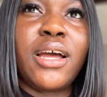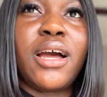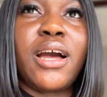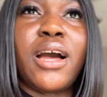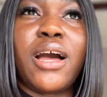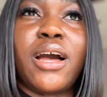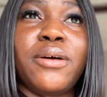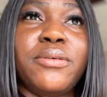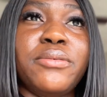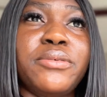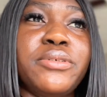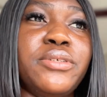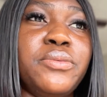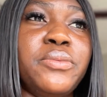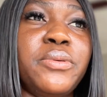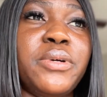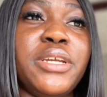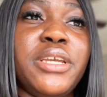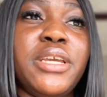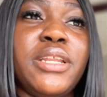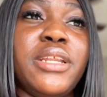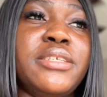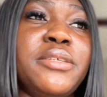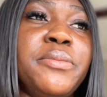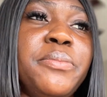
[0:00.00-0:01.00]
I was
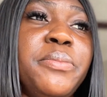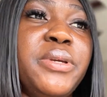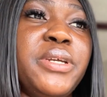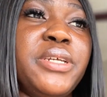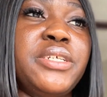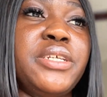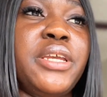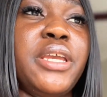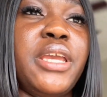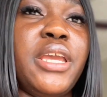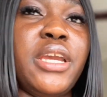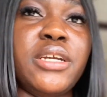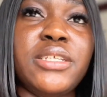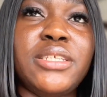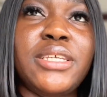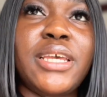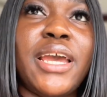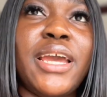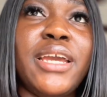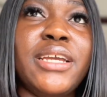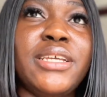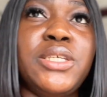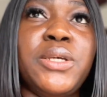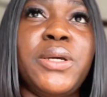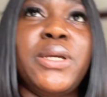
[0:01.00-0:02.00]
working as a patient care
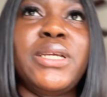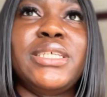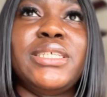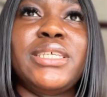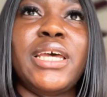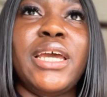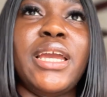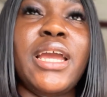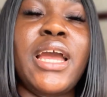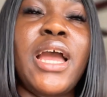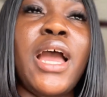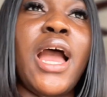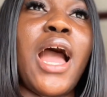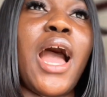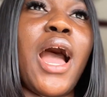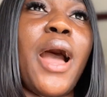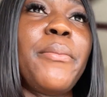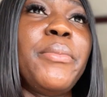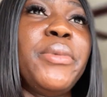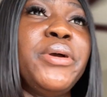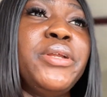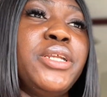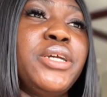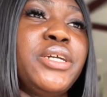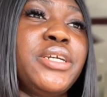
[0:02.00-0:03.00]
tech, so it's like I'm
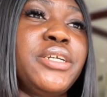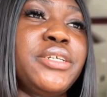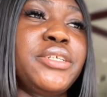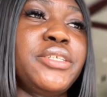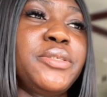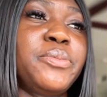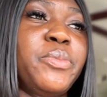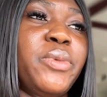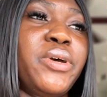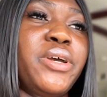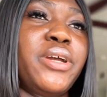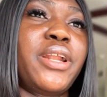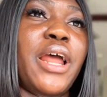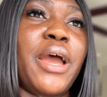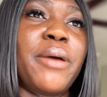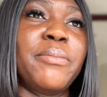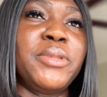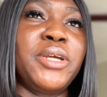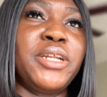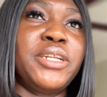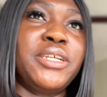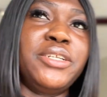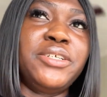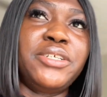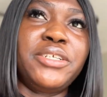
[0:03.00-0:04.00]
a nurse, but I'm
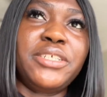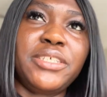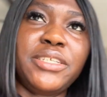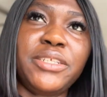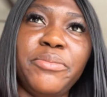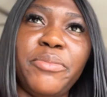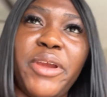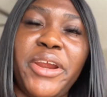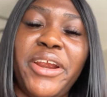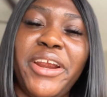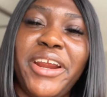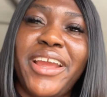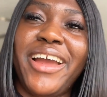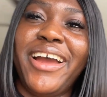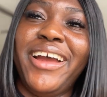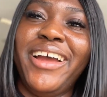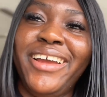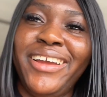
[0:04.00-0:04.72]
not a nurse in America.